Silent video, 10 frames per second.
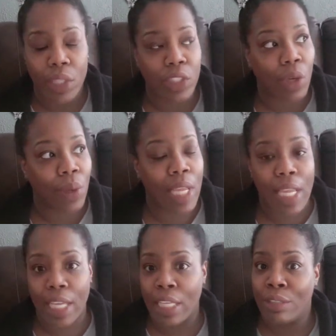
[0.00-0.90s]
And so
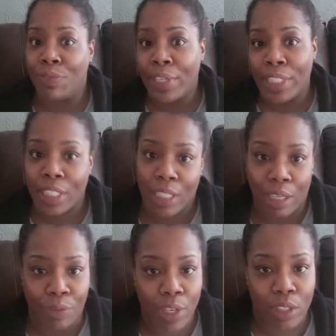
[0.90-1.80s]
he and his feelings in the
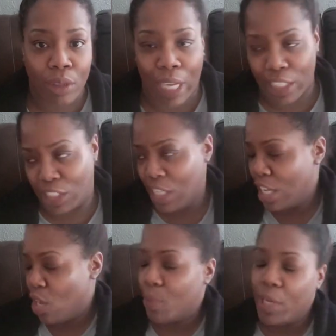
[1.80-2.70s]
confessional, like, see,
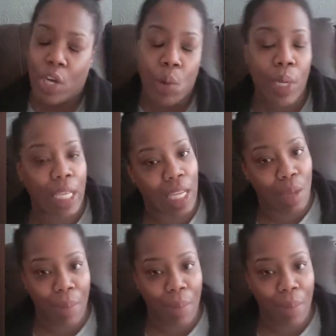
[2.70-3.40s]
here we go again.